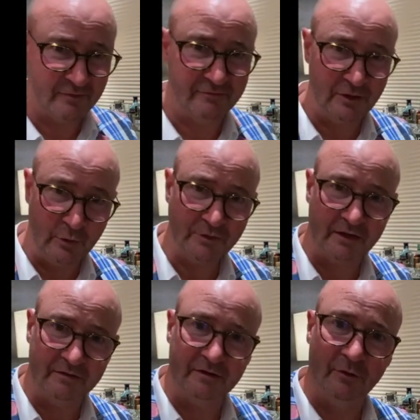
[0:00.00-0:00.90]
to be really looked
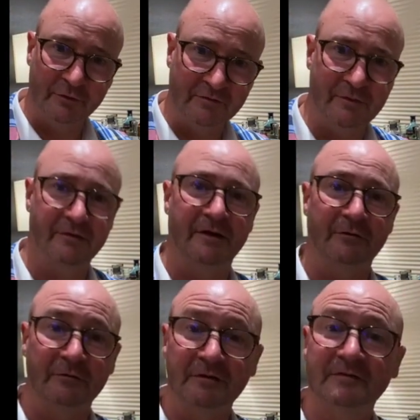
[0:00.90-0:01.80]
at as a whole new spirit
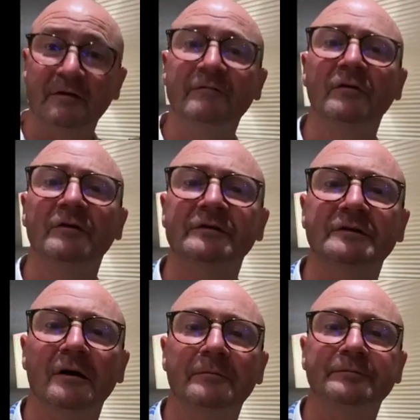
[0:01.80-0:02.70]
category because it's so
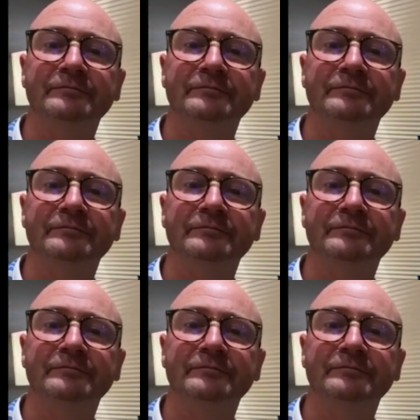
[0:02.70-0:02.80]
versatile.